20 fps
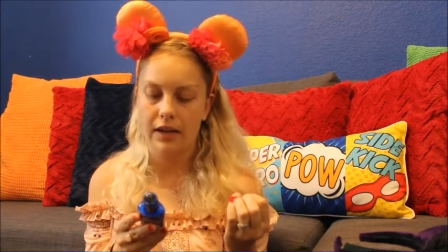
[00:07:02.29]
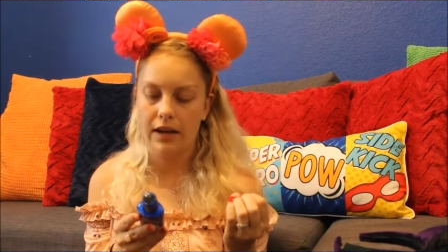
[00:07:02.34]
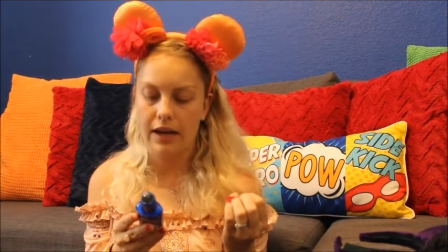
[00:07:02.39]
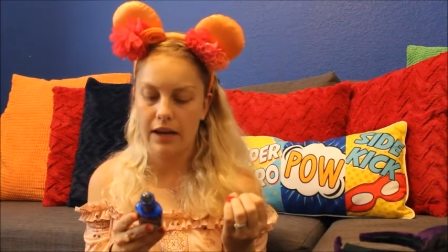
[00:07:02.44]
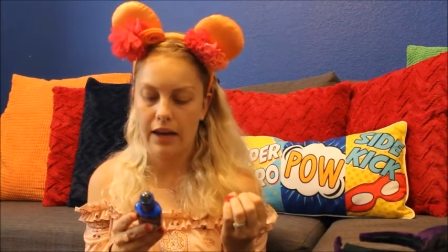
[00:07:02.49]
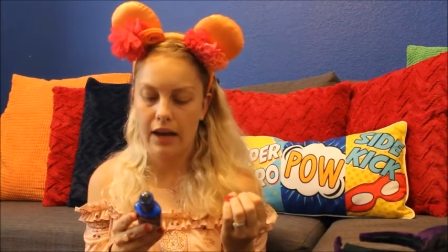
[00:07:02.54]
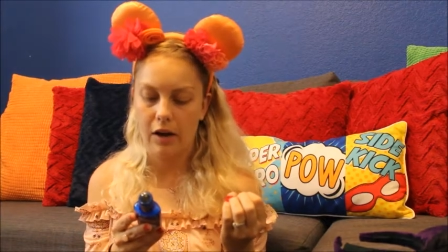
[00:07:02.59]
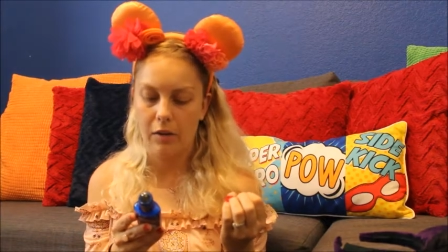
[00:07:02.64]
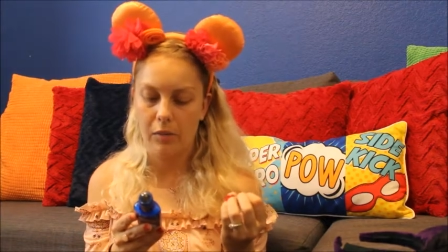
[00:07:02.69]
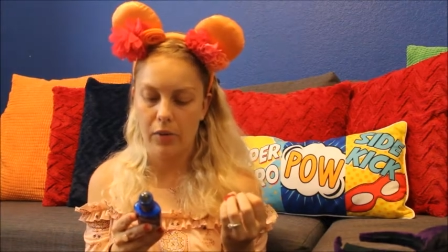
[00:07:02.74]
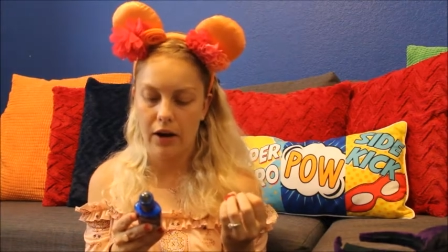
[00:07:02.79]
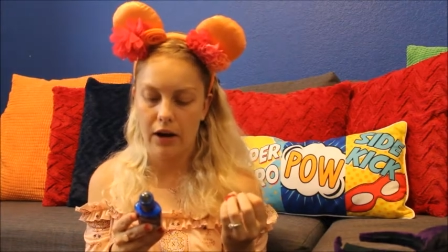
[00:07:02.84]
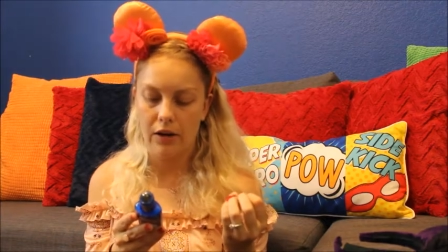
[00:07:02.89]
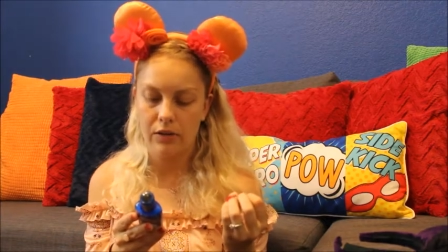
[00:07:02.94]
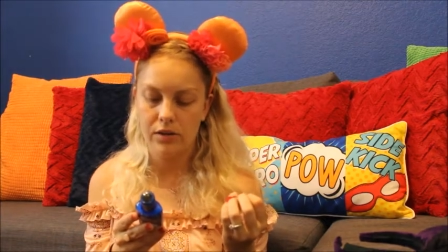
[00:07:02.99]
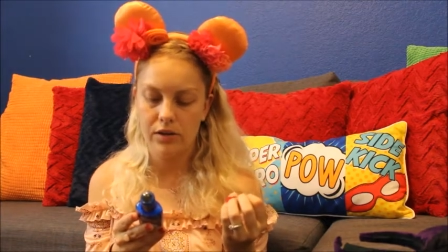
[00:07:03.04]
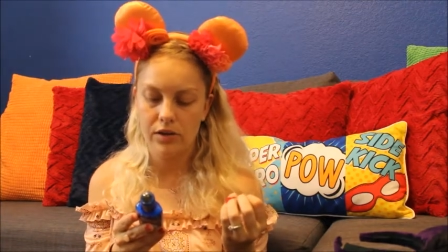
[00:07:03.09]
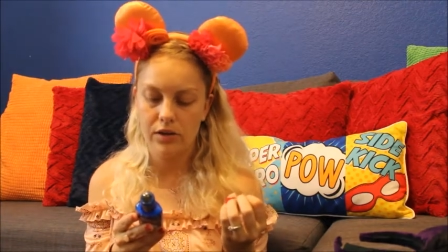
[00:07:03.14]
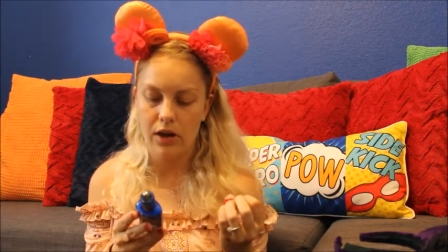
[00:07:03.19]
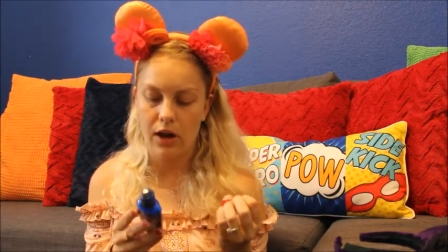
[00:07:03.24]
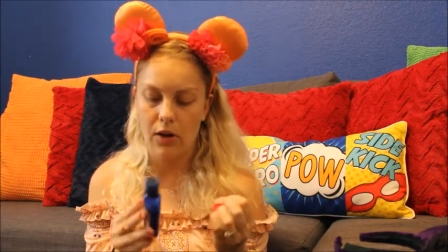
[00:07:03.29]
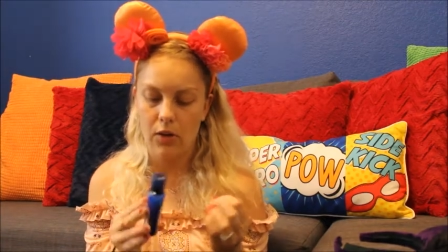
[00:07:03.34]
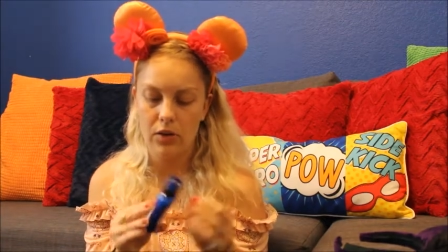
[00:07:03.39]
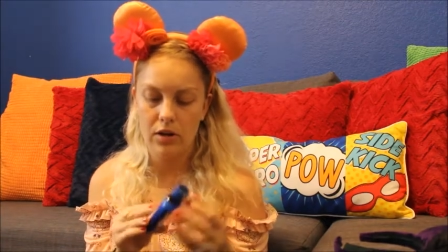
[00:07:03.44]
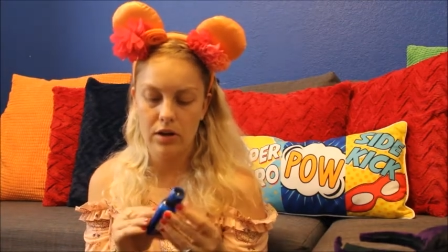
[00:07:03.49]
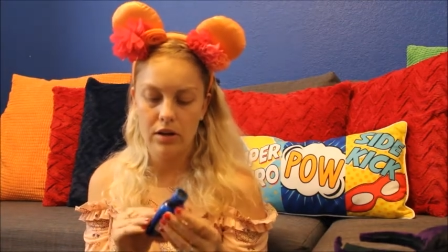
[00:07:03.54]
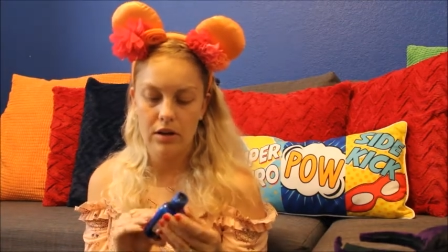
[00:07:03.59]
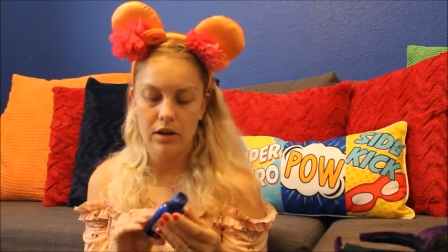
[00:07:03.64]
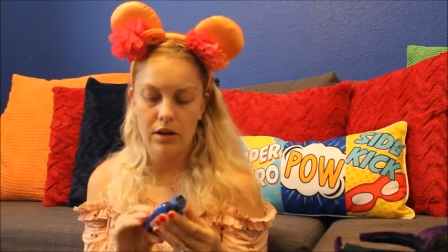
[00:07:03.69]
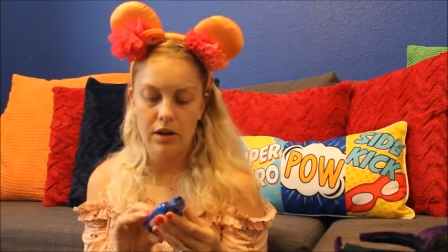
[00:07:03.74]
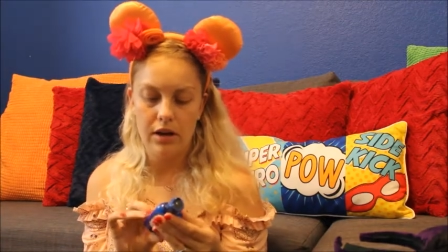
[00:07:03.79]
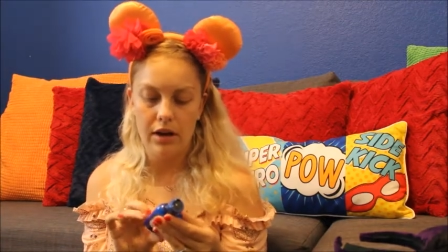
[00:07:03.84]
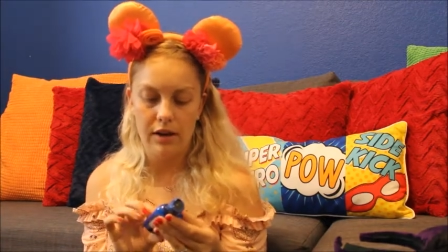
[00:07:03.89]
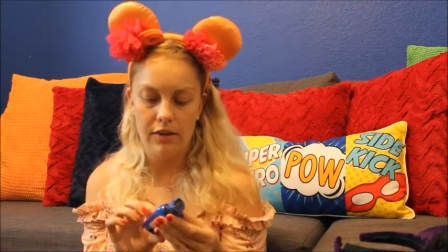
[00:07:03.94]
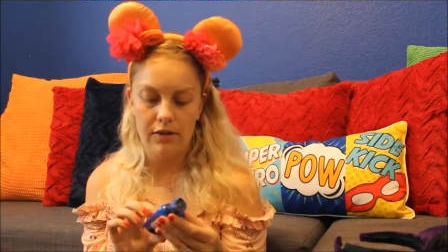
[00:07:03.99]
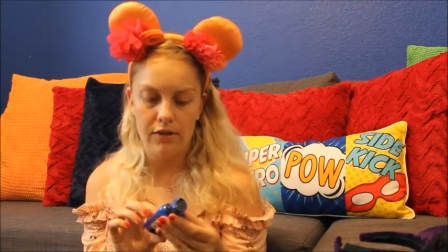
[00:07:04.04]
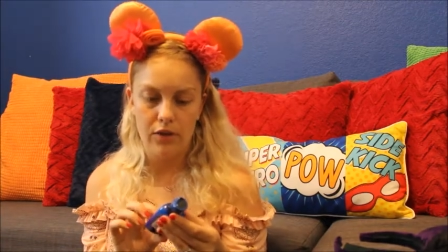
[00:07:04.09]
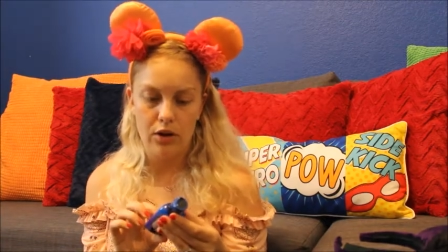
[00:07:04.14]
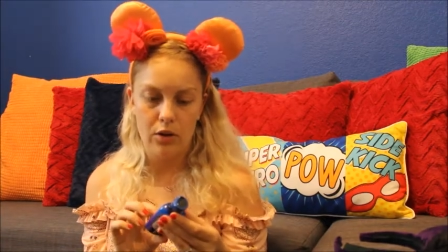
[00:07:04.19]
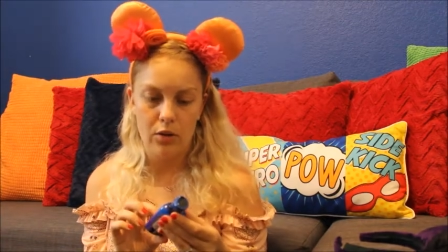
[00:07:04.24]
that I can't pronounce. So
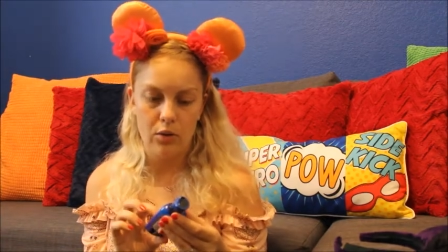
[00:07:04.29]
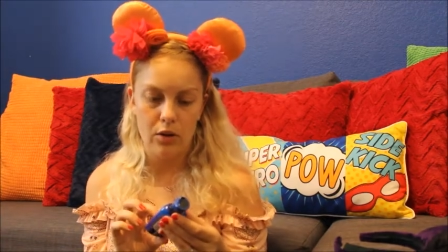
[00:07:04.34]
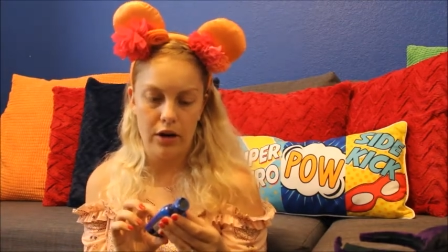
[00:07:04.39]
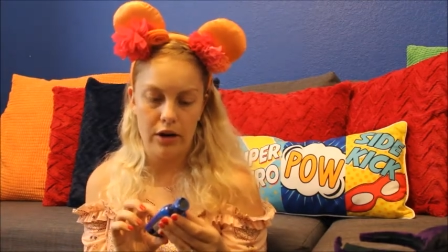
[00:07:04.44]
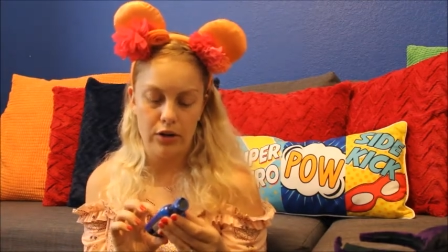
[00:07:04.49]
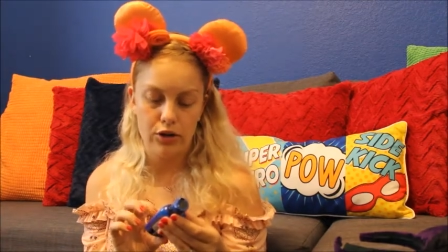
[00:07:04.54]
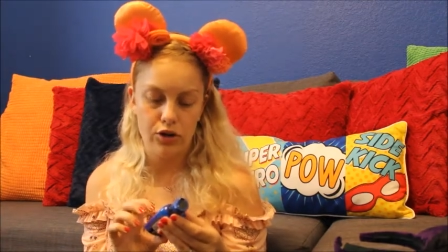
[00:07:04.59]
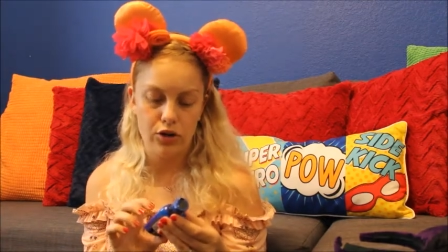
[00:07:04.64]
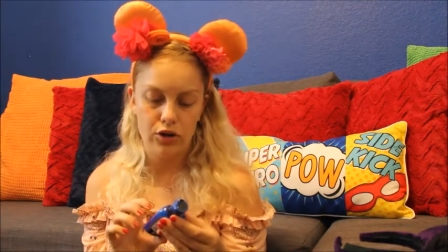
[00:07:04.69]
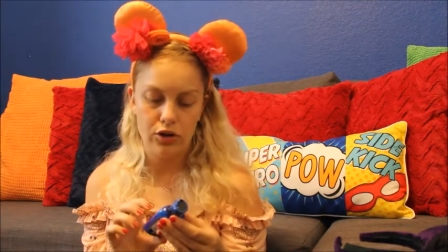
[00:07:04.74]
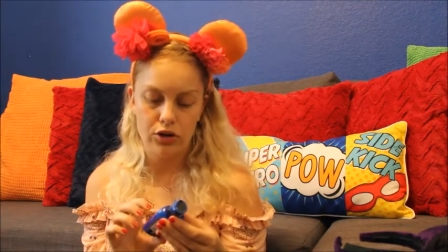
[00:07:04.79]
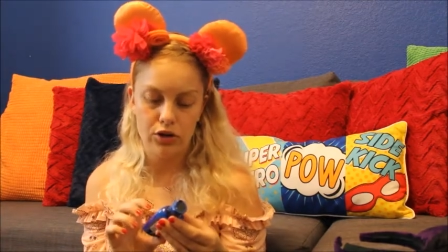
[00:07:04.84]
if you are